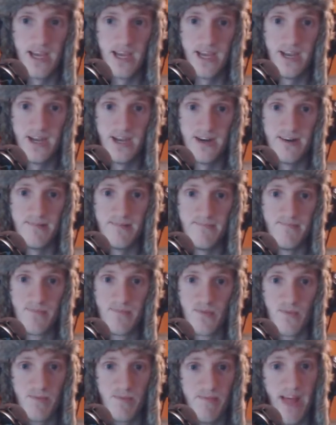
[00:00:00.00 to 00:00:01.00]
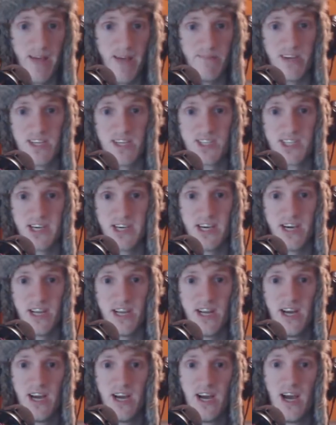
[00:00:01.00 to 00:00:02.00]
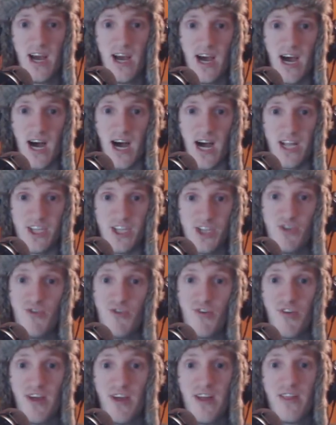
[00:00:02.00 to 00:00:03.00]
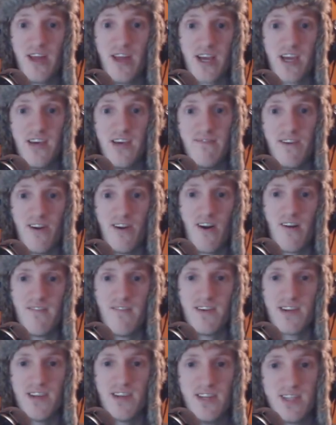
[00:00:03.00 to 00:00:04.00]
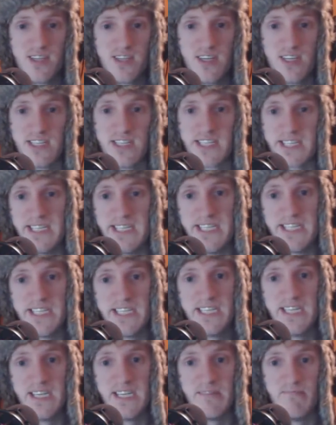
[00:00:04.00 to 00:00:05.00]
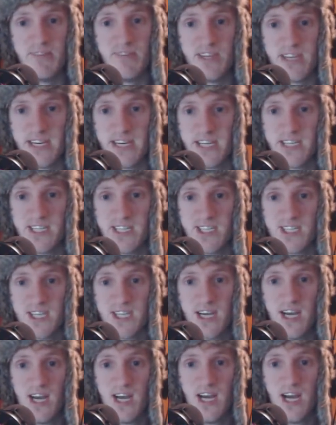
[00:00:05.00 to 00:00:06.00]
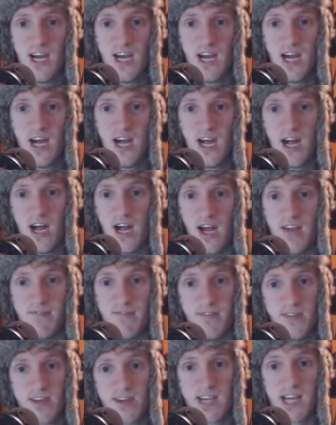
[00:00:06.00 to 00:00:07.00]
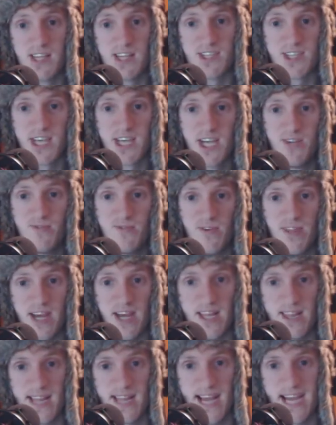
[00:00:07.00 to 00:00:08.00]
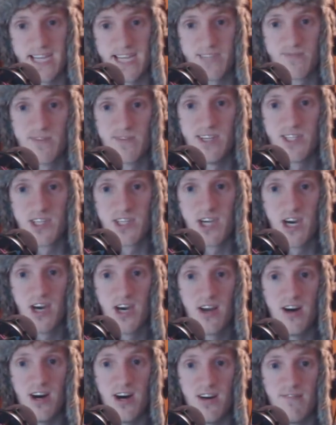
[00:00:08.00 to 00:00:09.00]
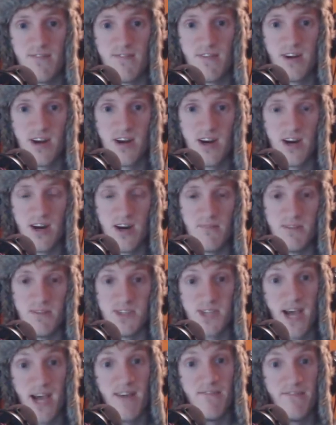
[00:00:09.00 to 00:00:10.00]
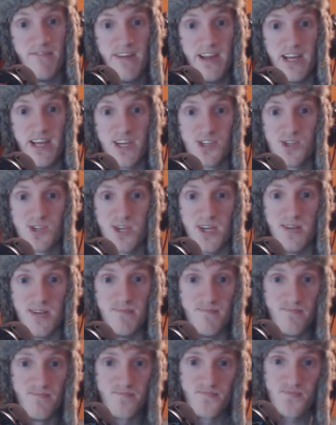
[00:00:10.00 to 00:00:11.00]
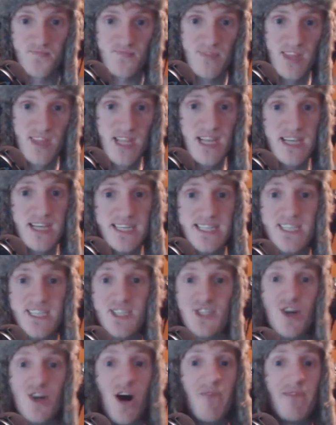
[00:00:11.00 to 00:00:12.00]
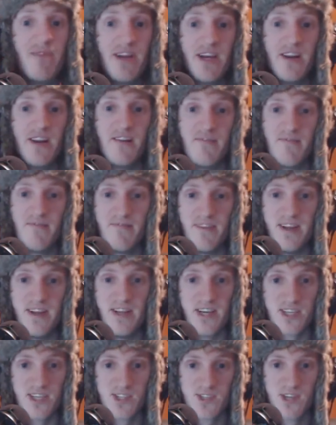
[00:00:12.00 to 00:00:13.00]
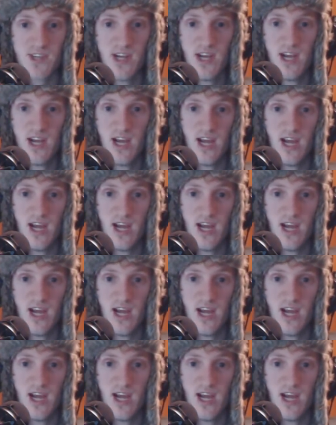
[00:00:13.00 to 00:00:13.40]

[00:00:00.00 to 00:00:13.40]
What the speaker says: And with that being said, I do think that Kevin Harvick is going to sneak in, because if you look at the schedule, that last race cutoff is at Phoenix, and he's dominated Phoenix.